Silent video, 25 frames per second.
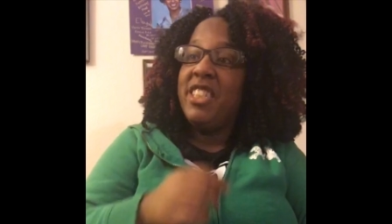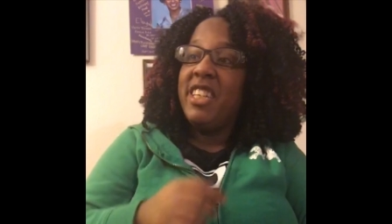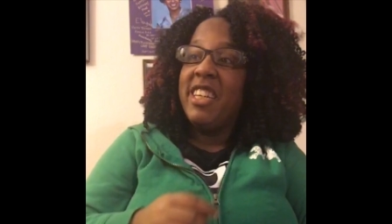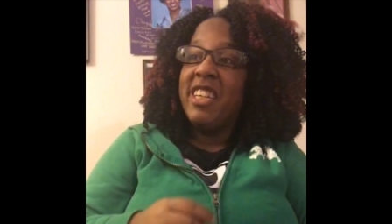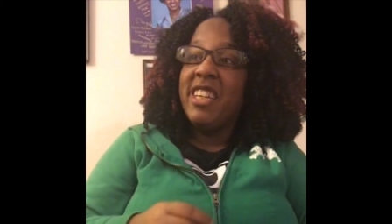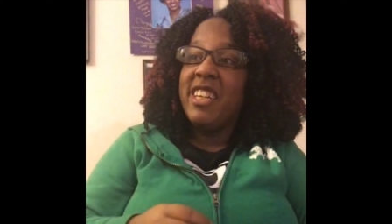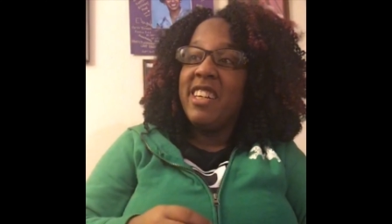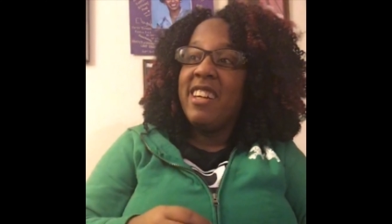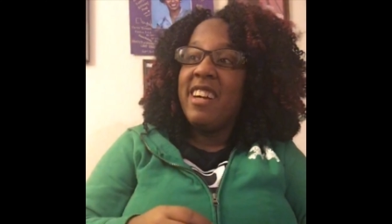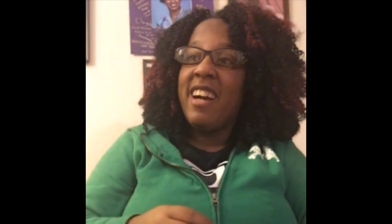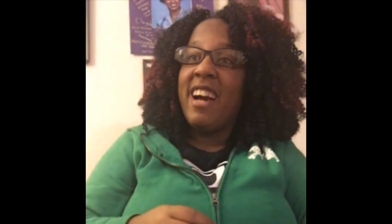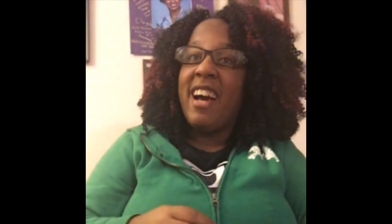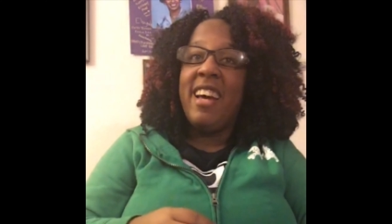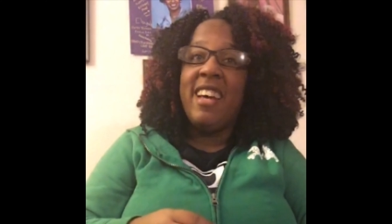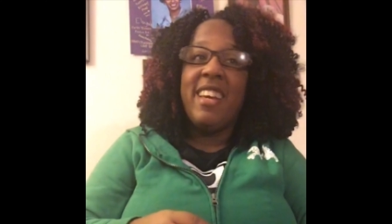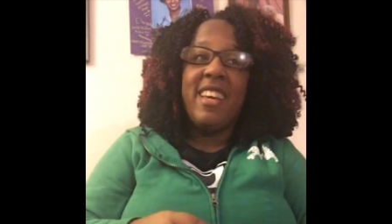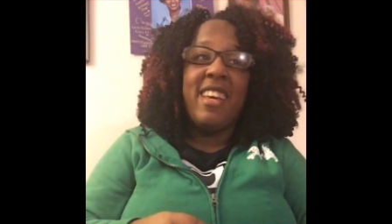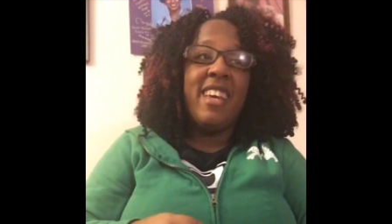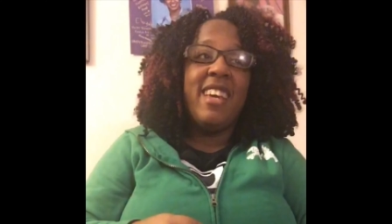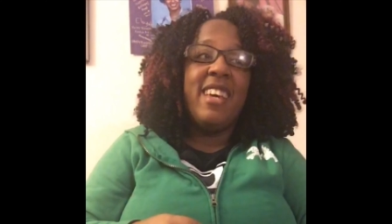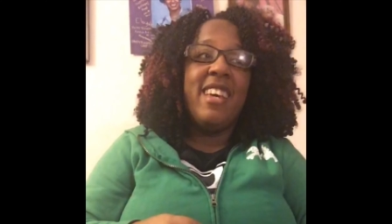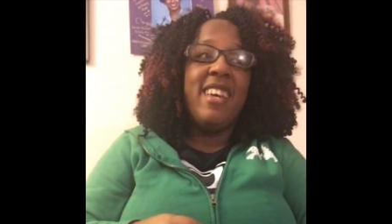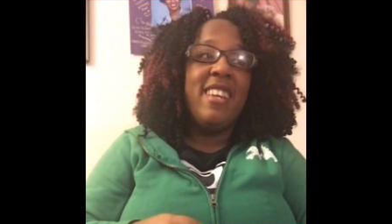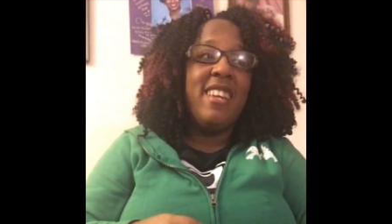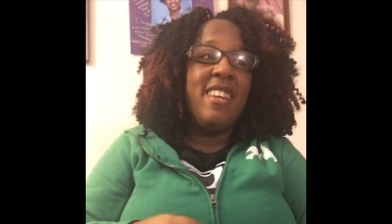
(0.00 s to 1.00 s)
year i
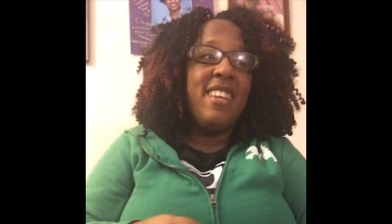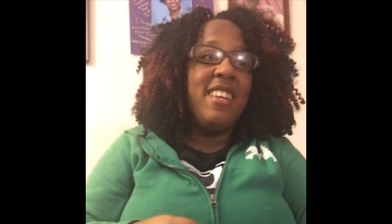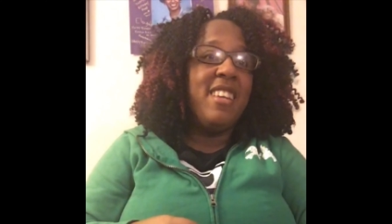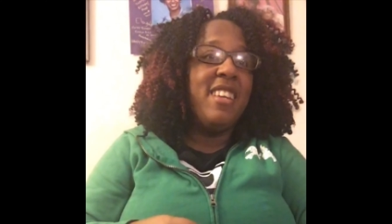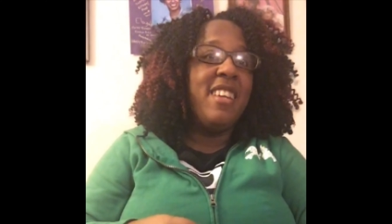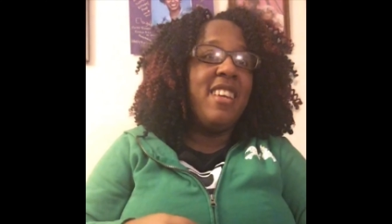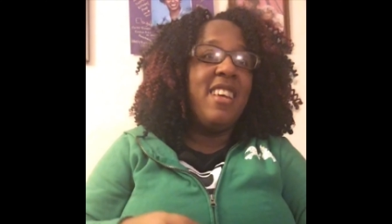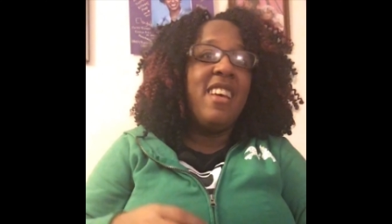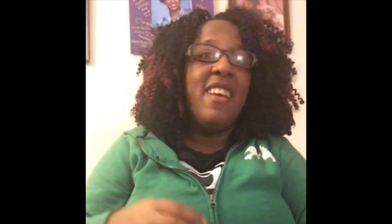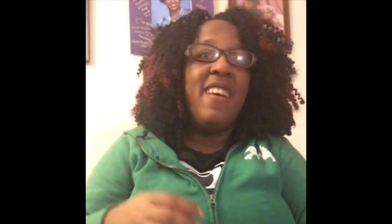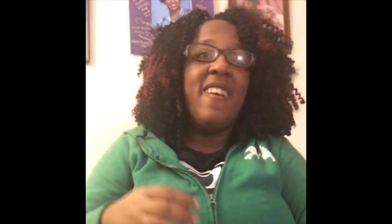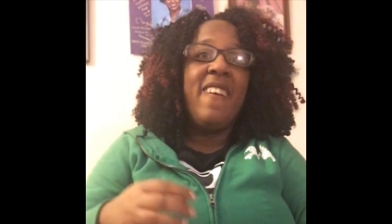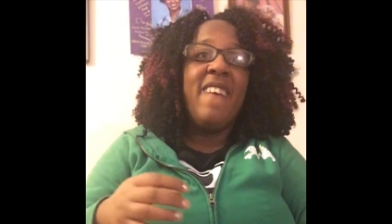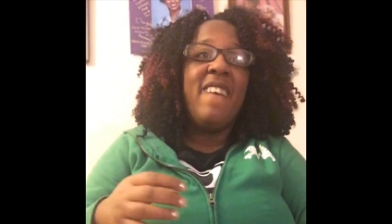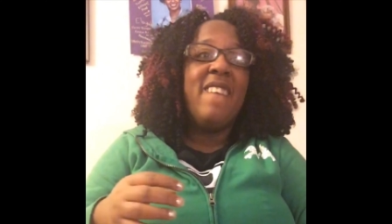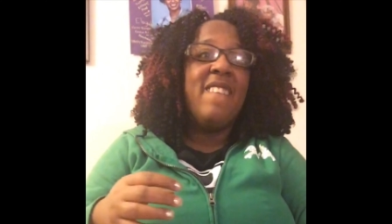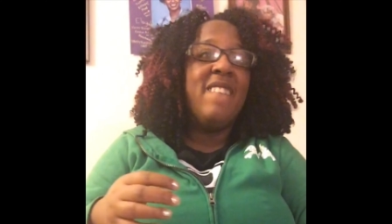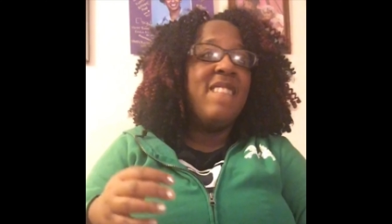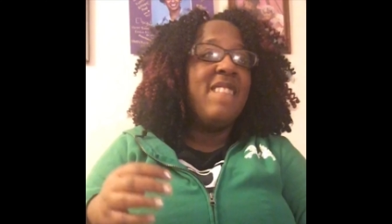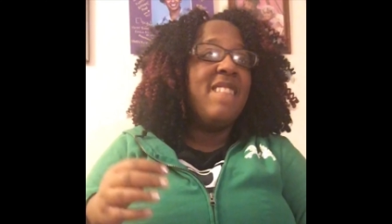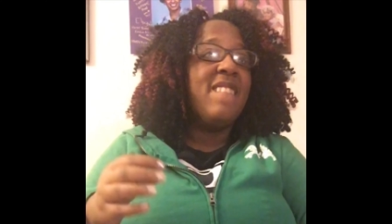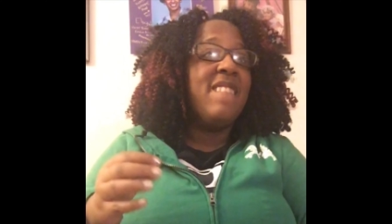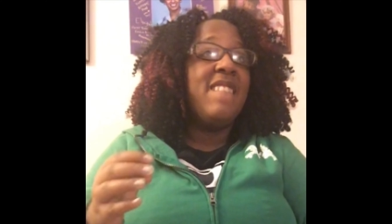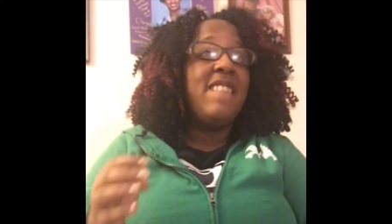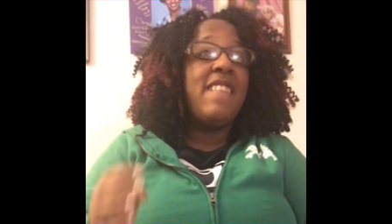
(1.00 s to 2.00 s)
can
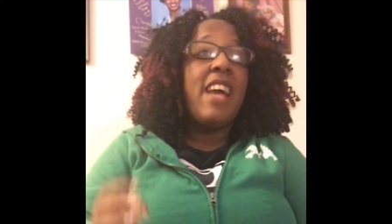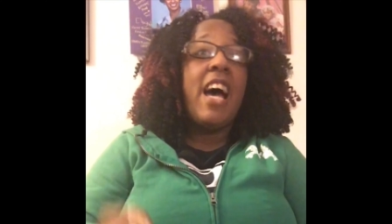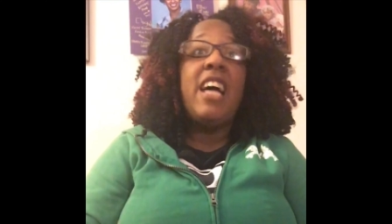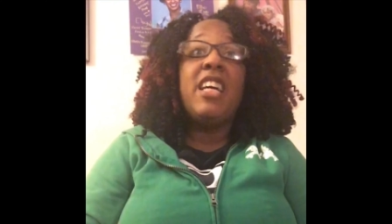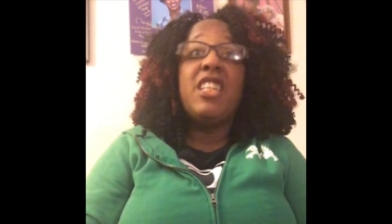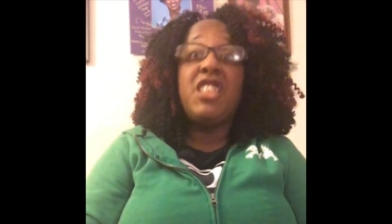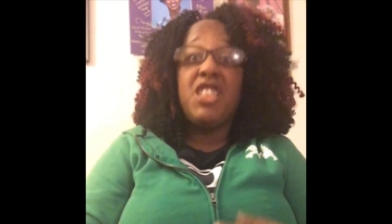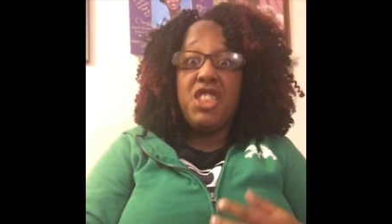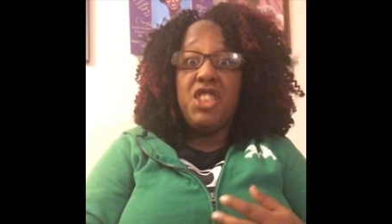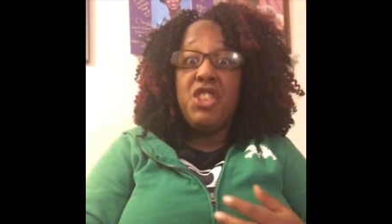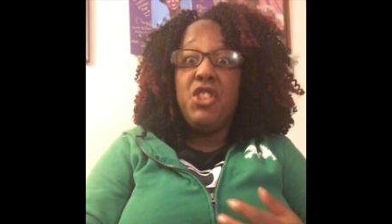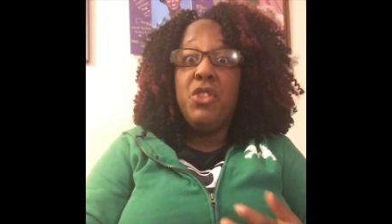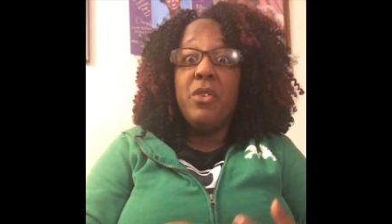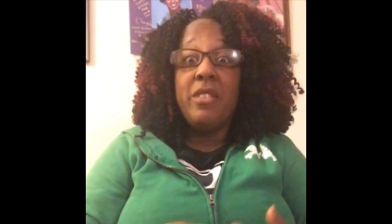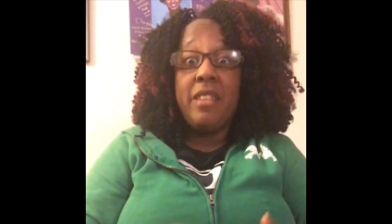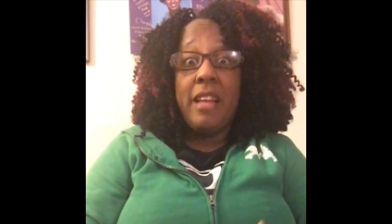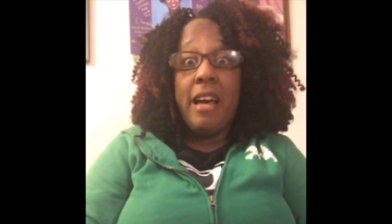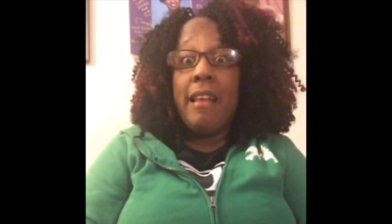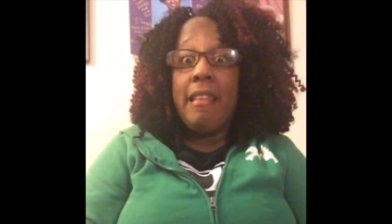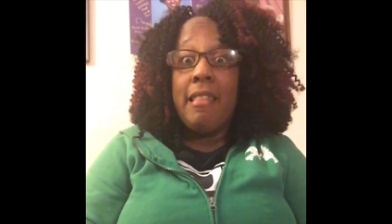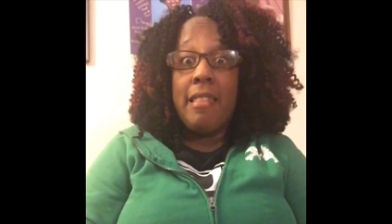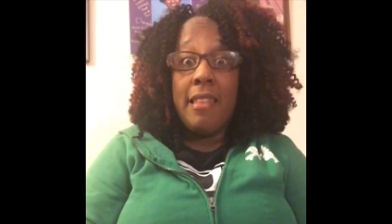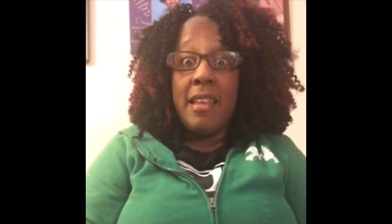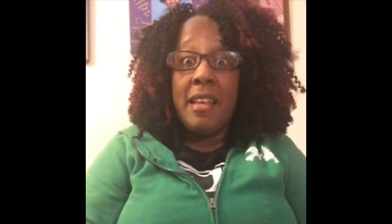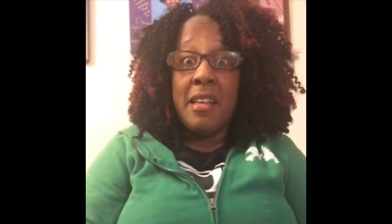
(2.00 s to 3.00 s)
i can just do a
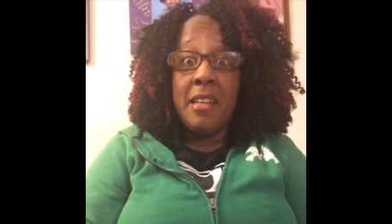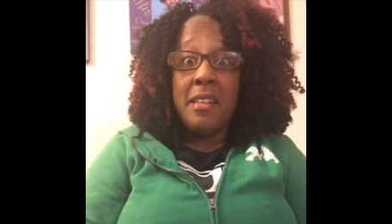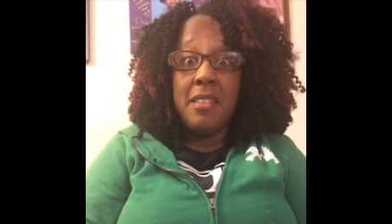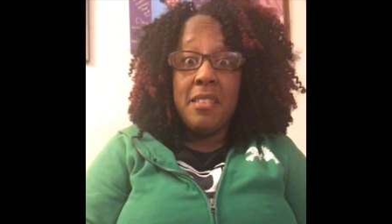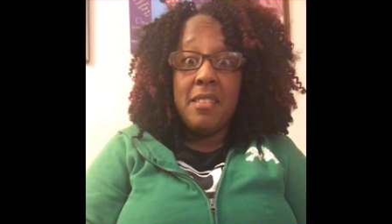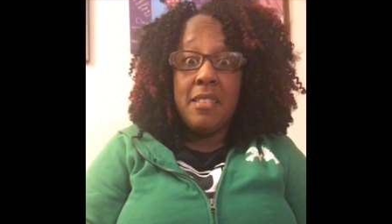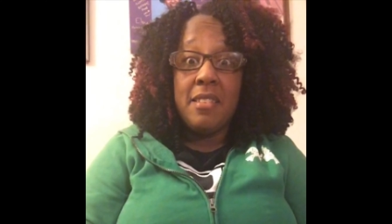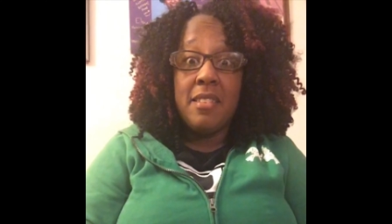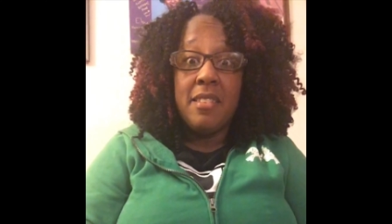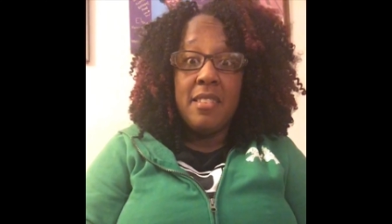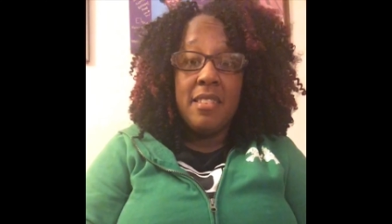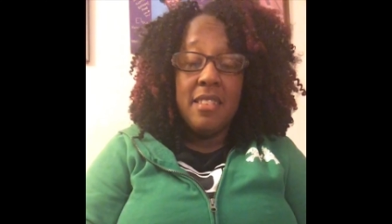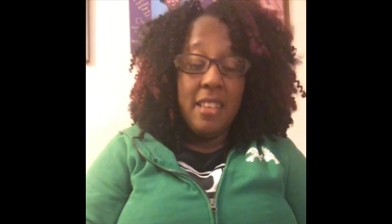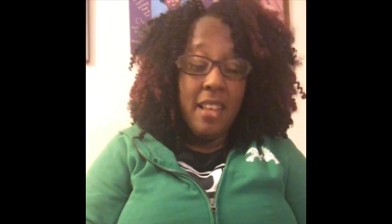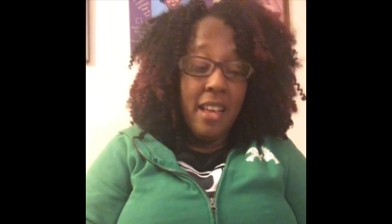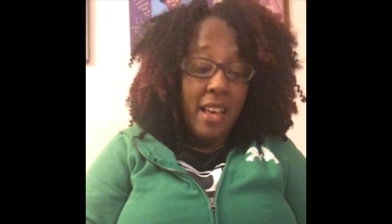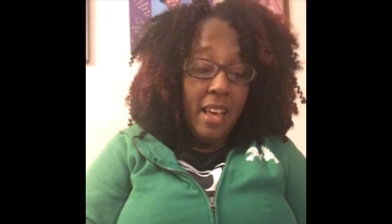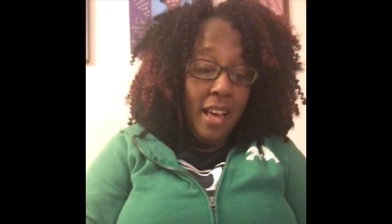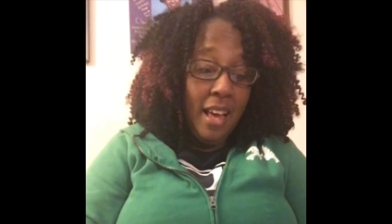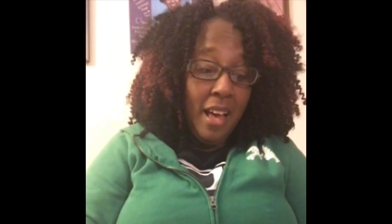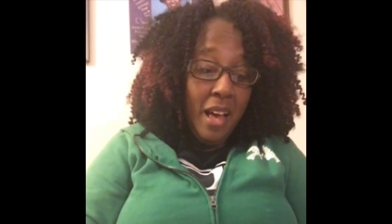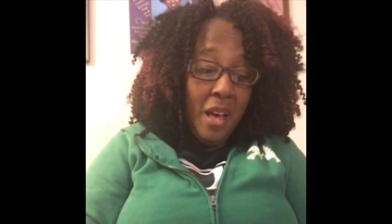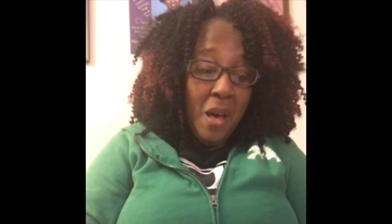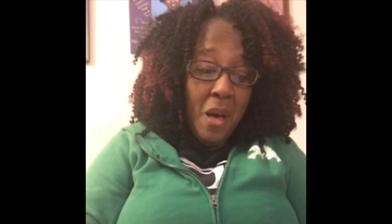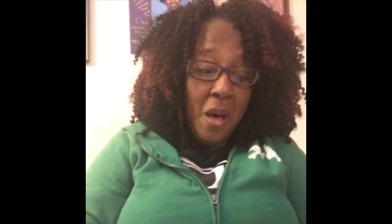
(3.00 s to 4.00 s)
lot of things
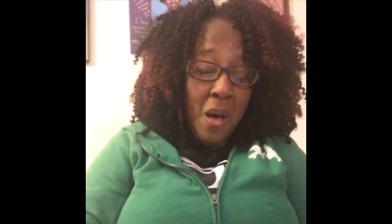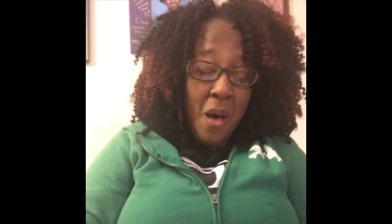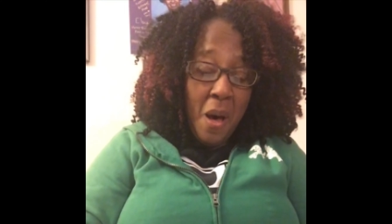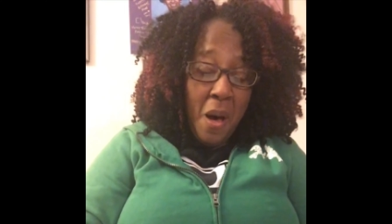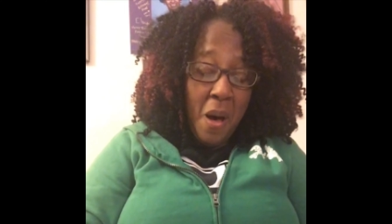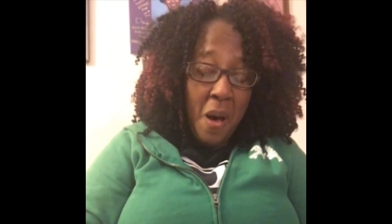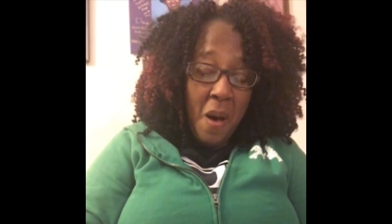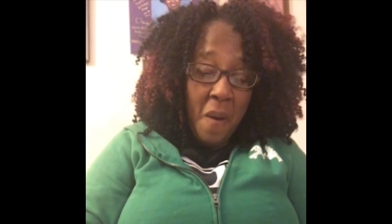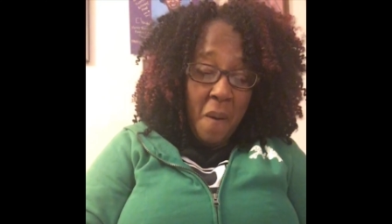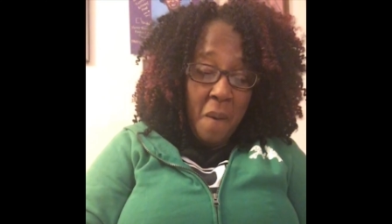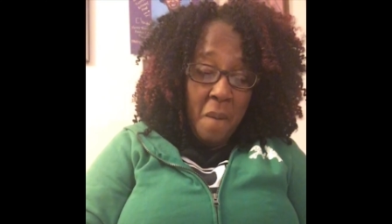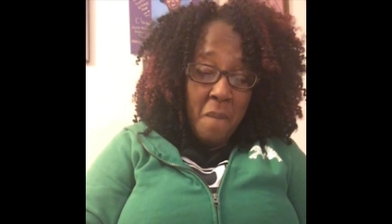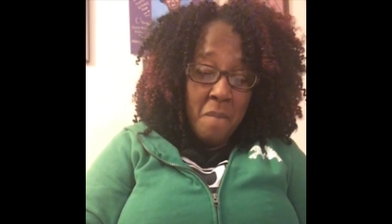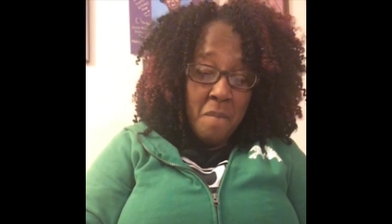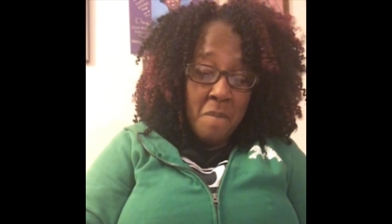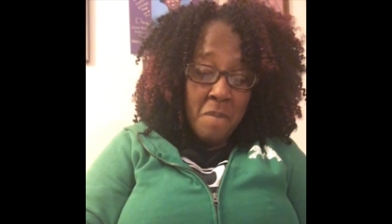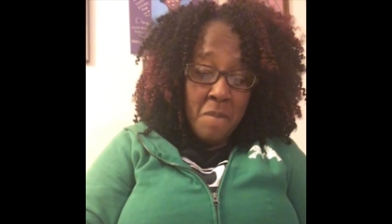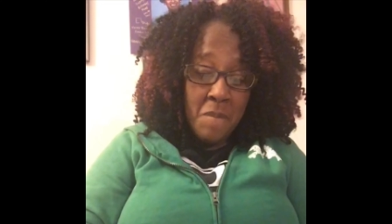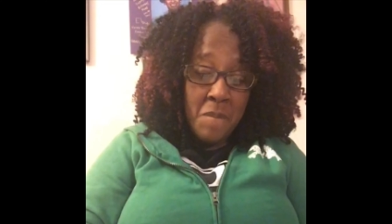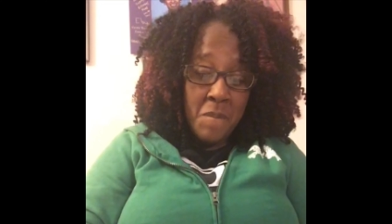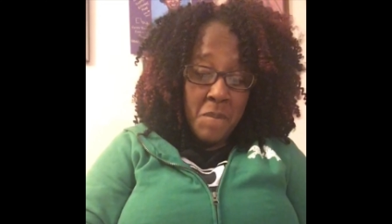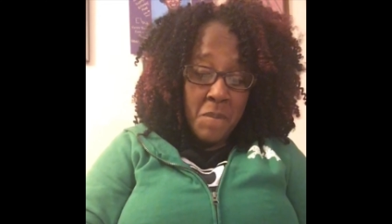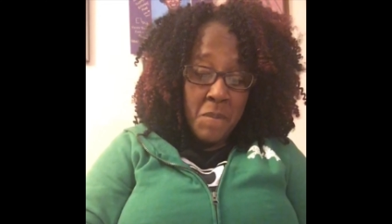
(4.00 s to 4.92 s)
um,